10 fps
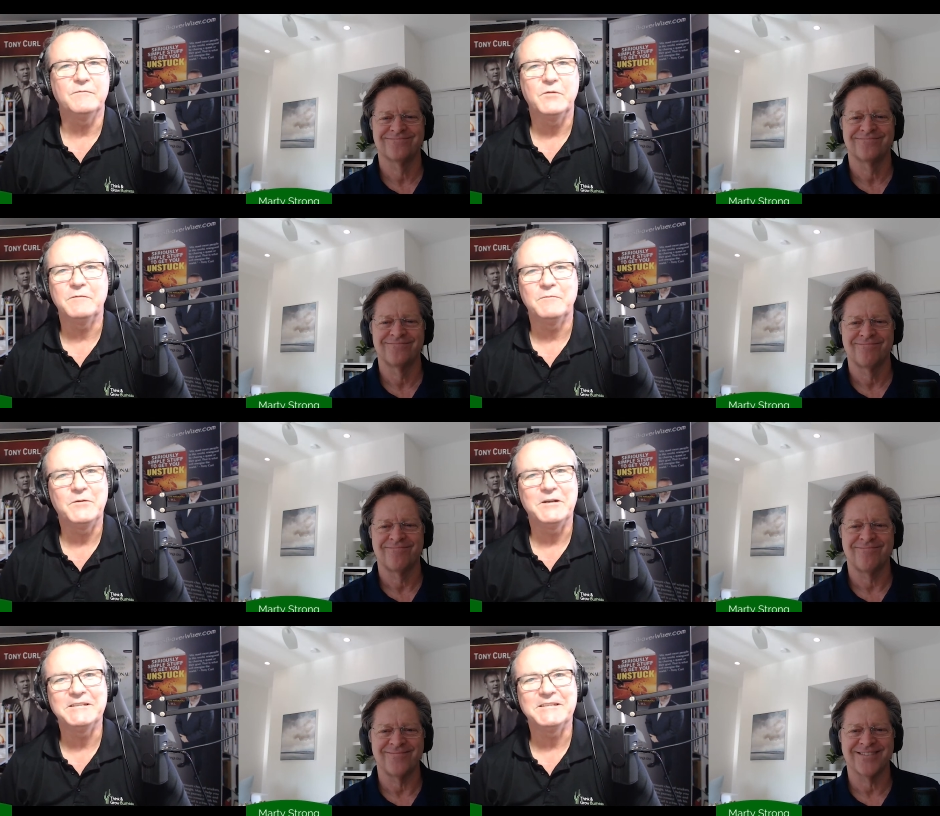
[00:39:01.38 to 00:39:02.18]
Speaker 1: What
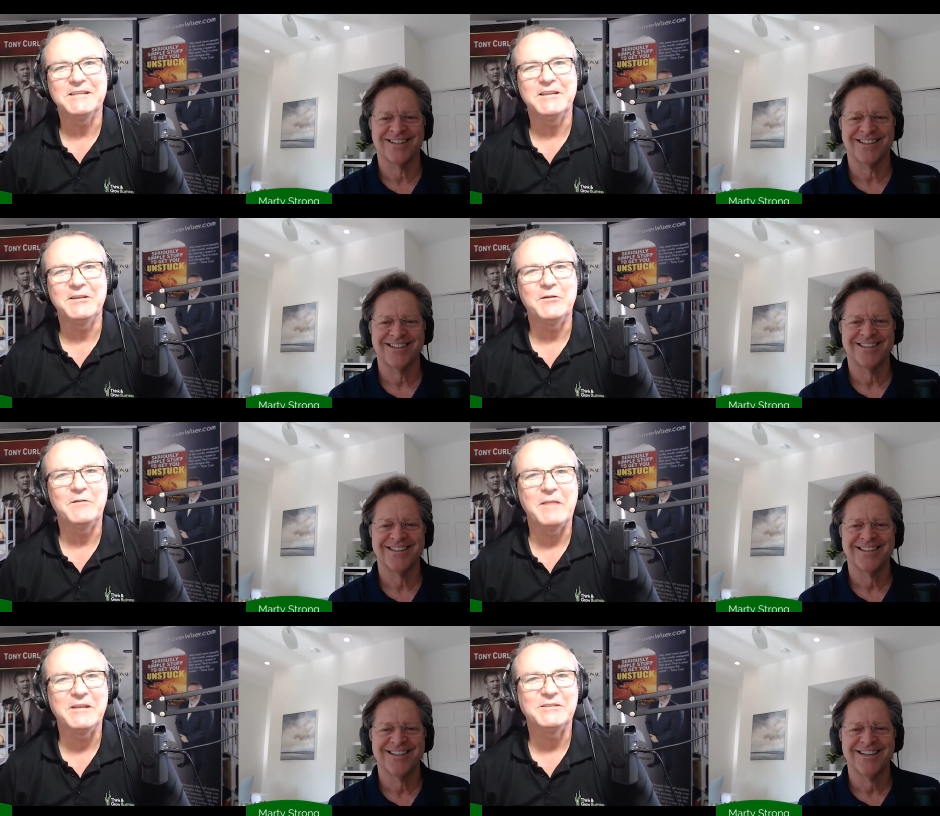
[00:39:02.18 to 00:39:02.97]
What is it that
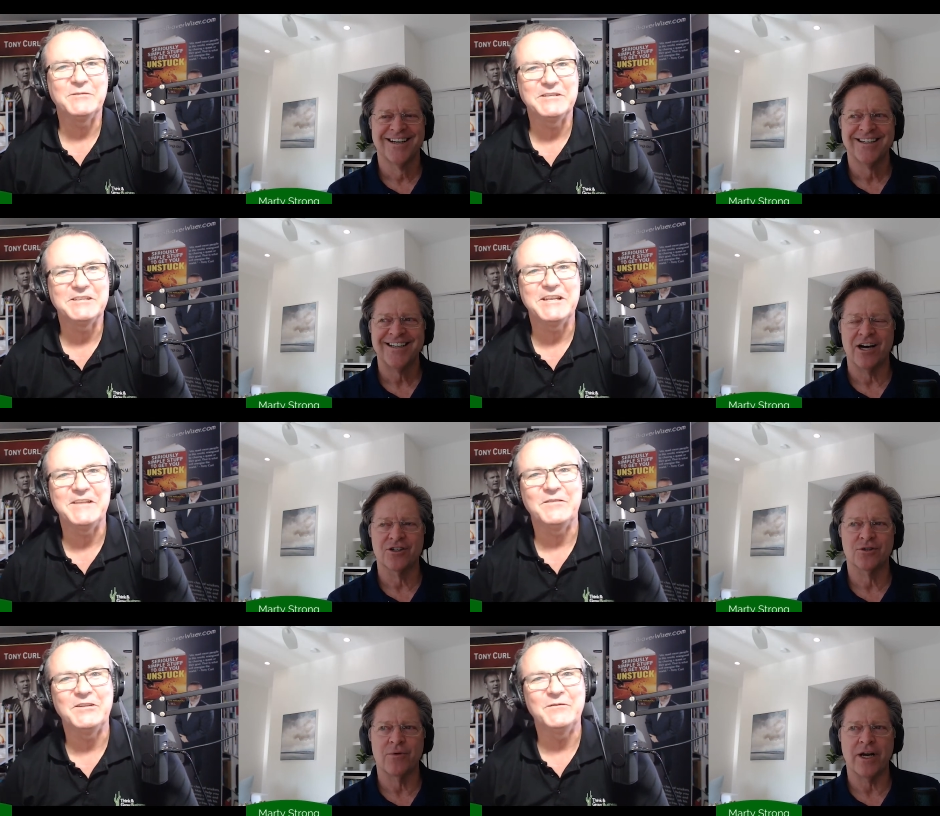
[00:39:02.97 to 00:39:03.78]
you're aiming to achieve? Yeah,
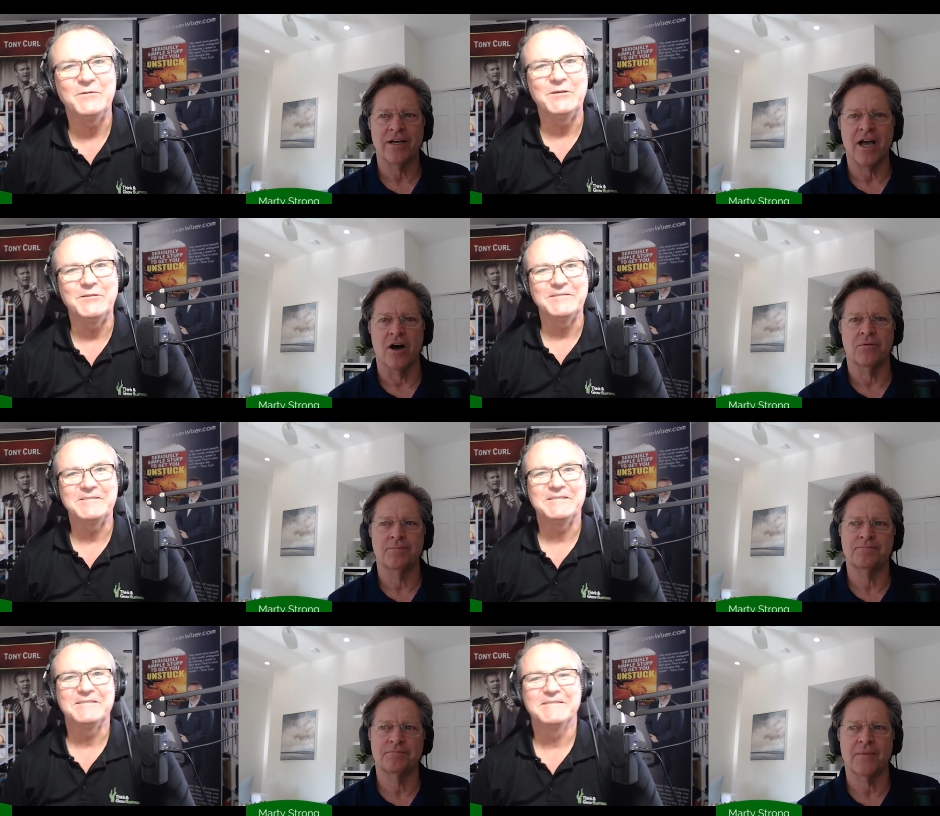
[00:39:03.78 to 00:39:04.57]
so right now,
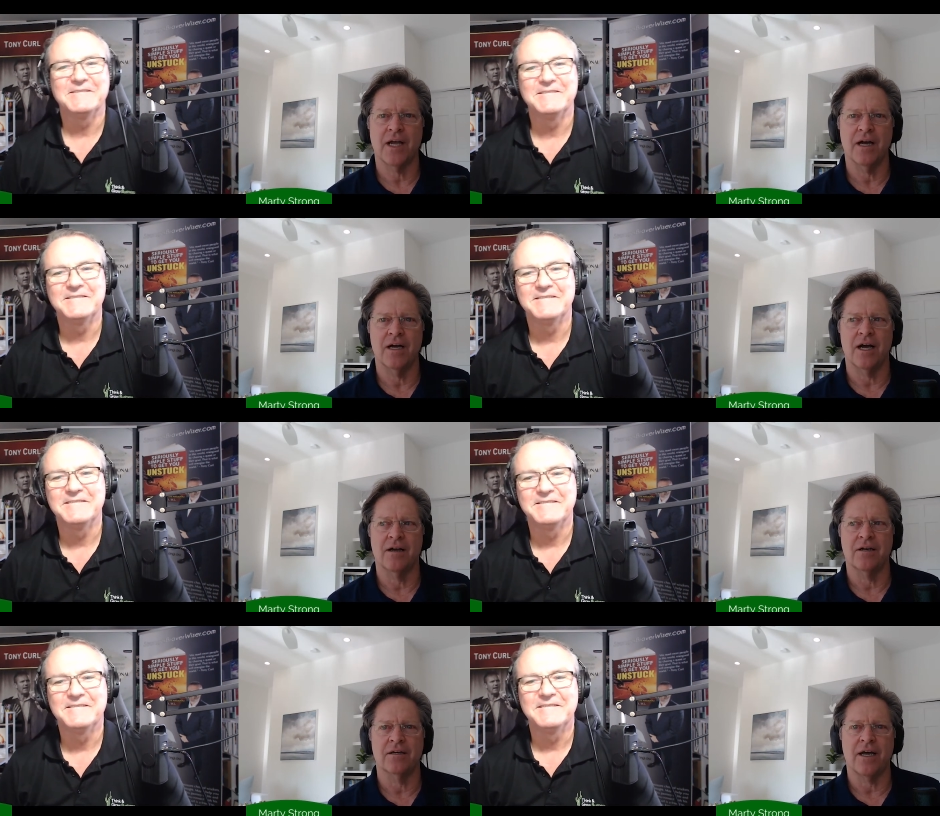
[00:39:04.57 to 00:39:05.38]
world?
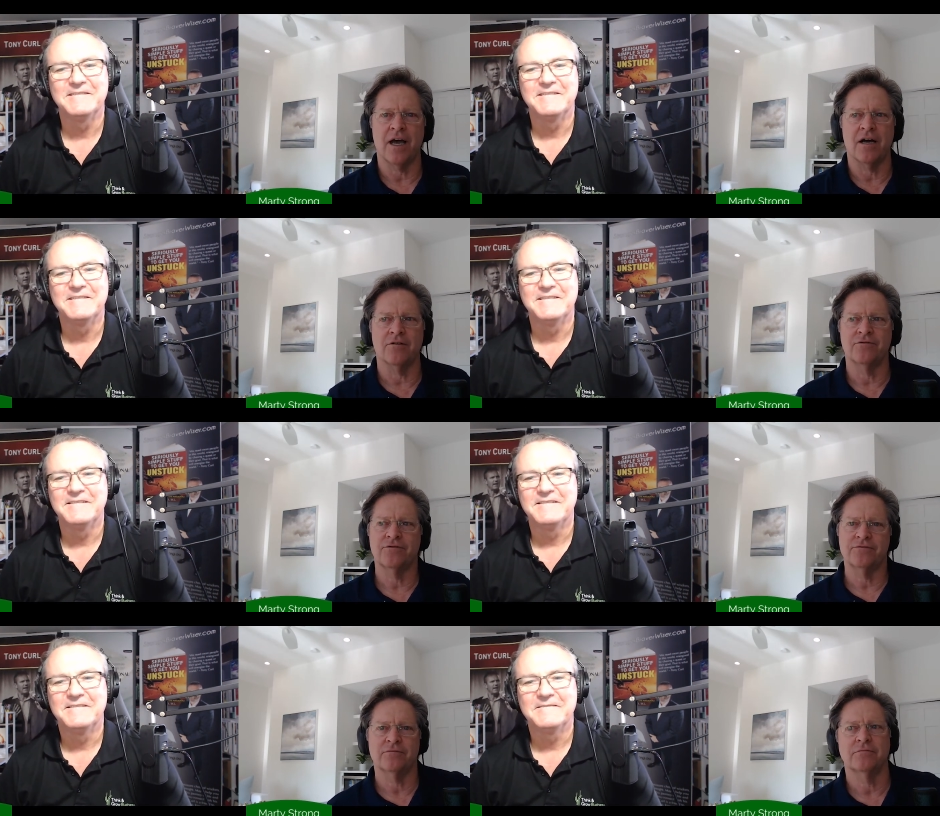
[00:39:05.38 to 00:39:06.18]
Speaker 2: I have,
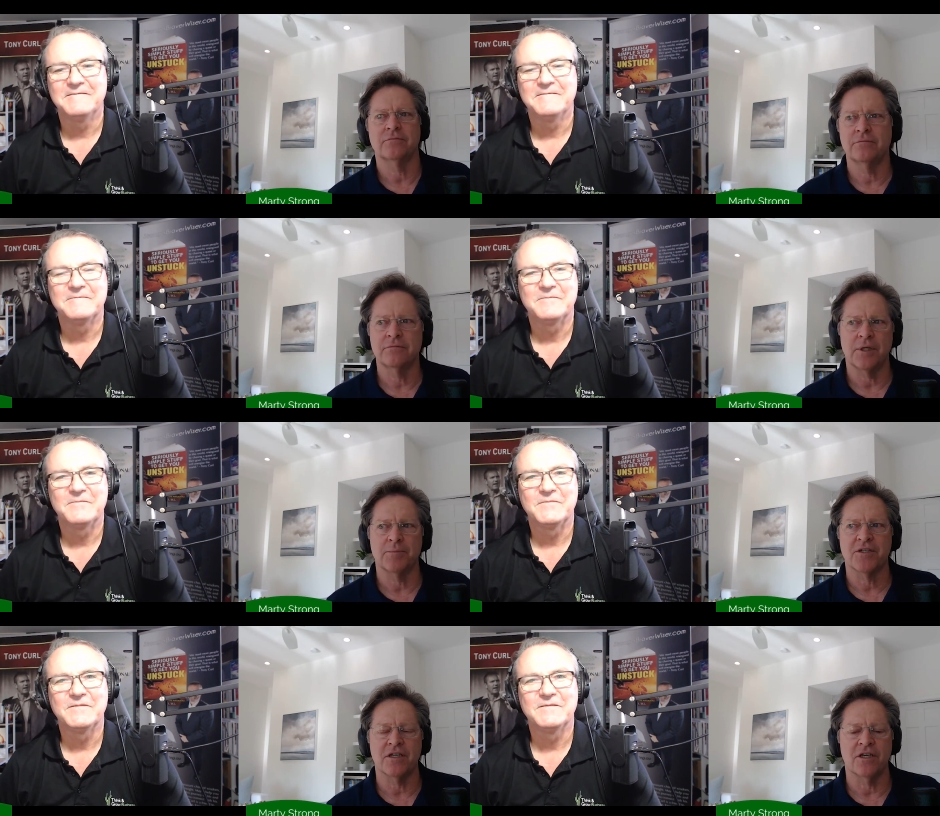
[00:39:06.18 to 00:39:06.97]

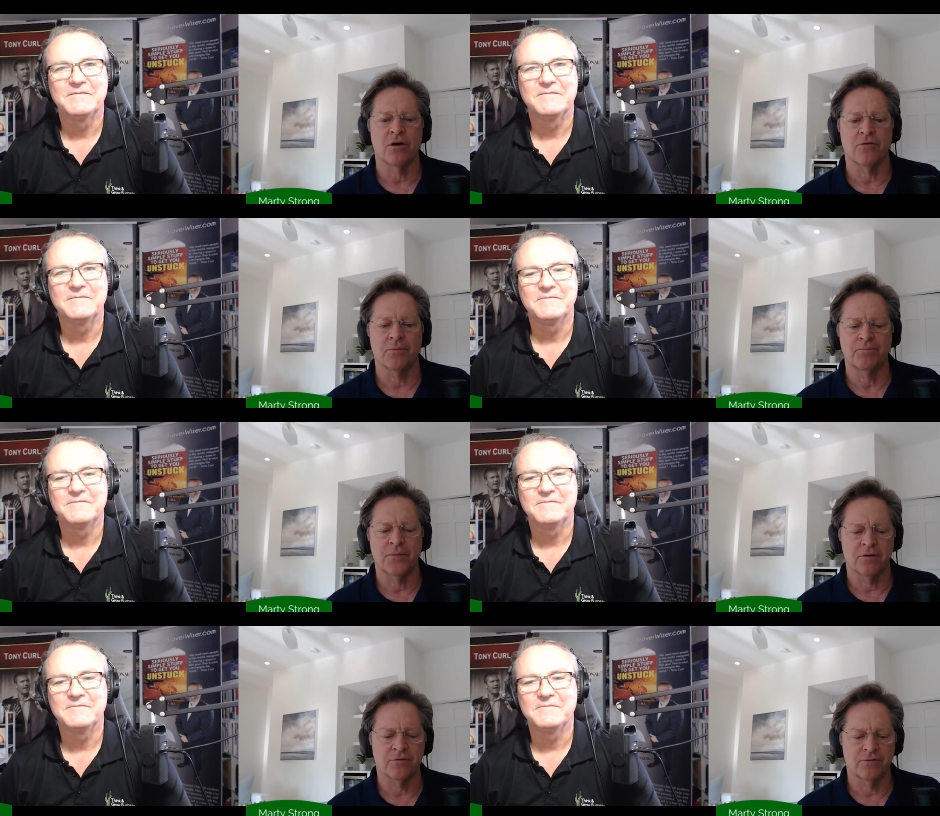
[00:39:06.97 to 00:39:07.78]
I'm the CEO of,
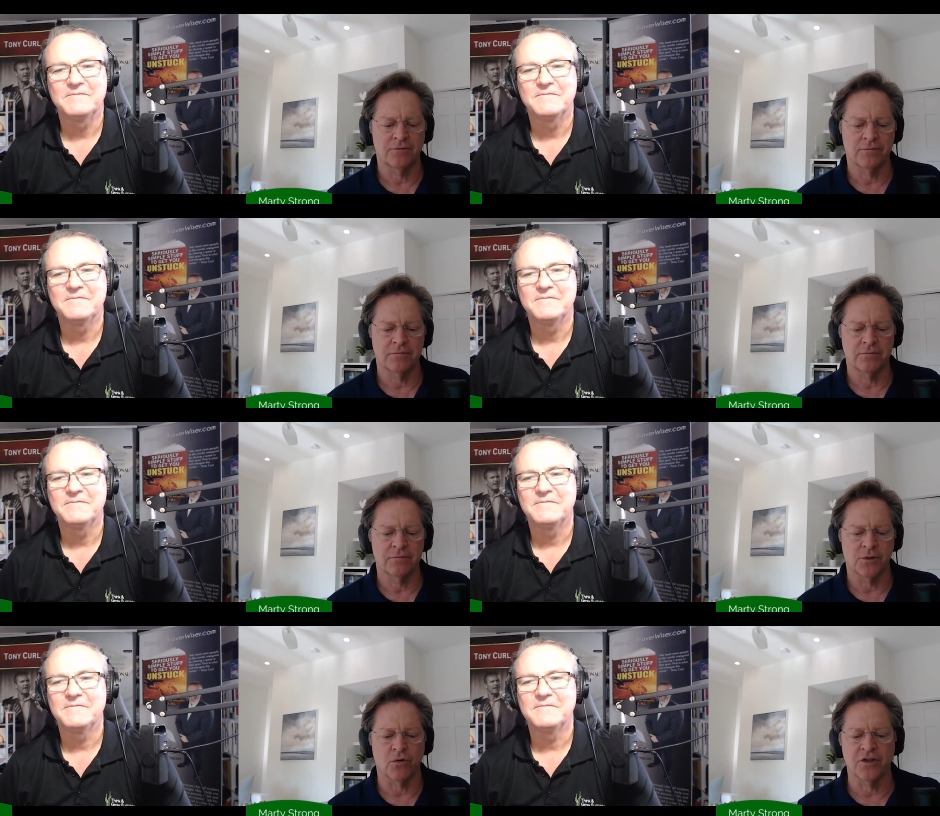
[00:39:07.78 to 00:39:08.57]
a, of
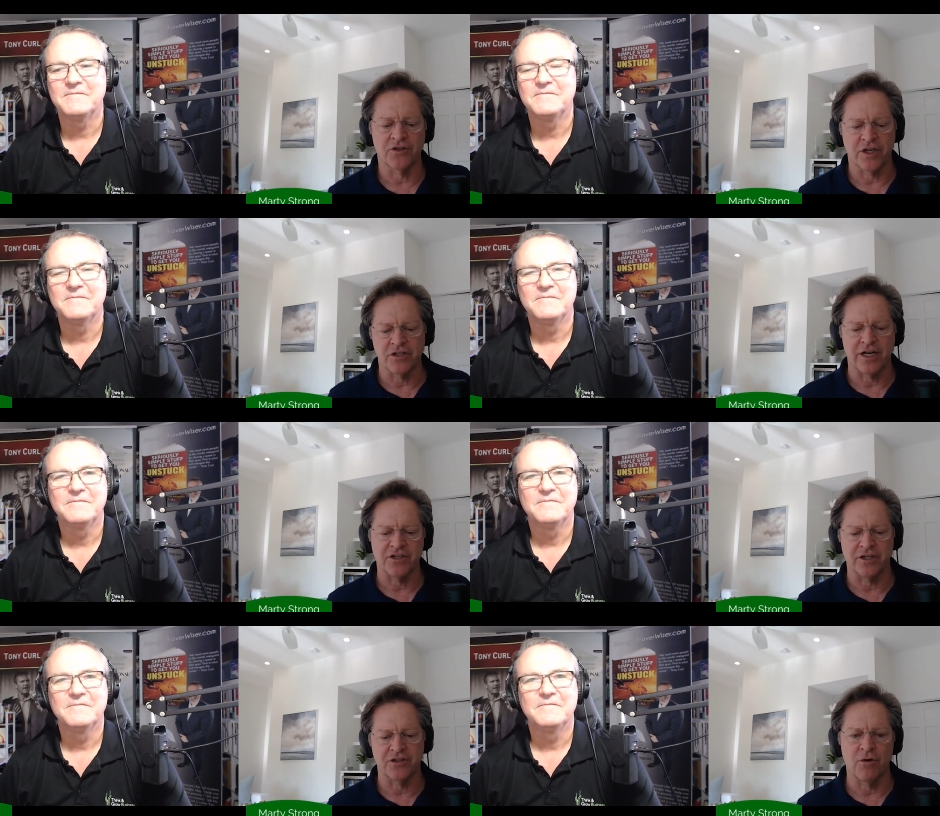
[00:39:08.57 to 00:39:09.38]
an organization that
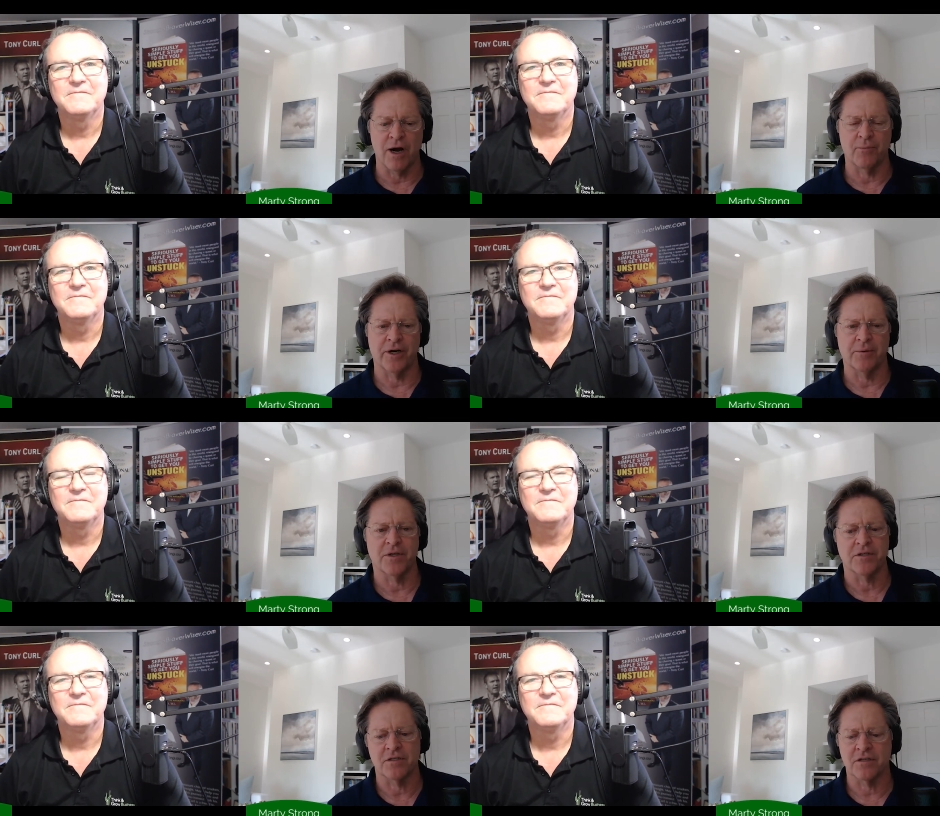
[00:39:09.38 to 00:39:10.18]
actually has two operating
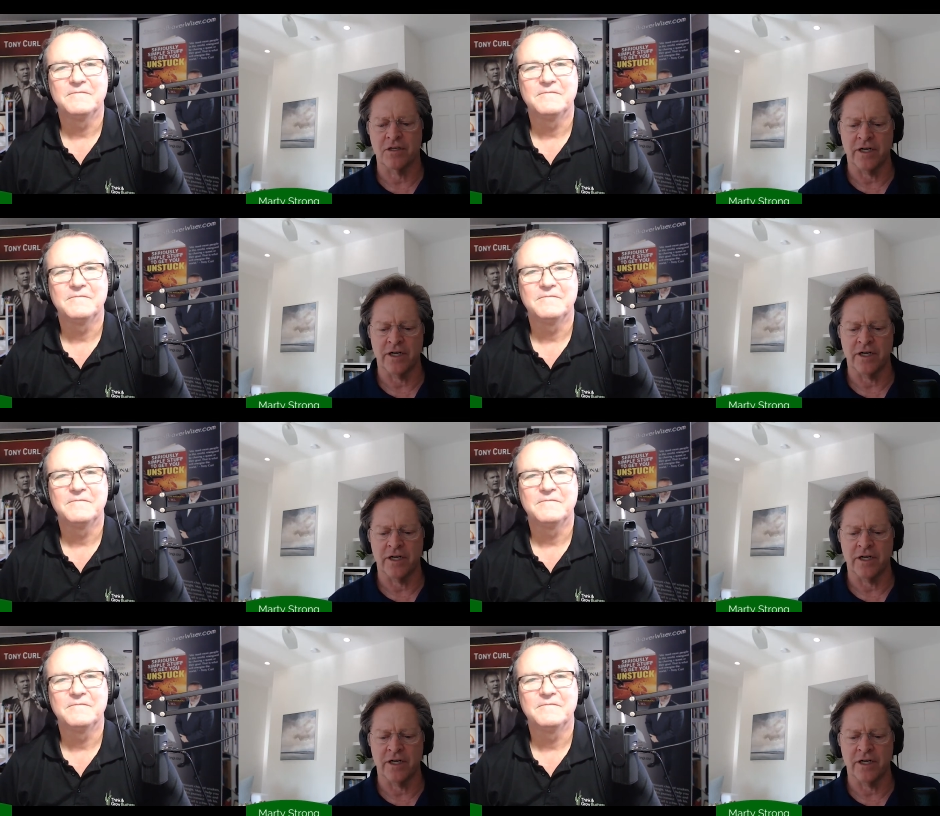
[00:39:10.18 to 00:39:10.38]
businesses in a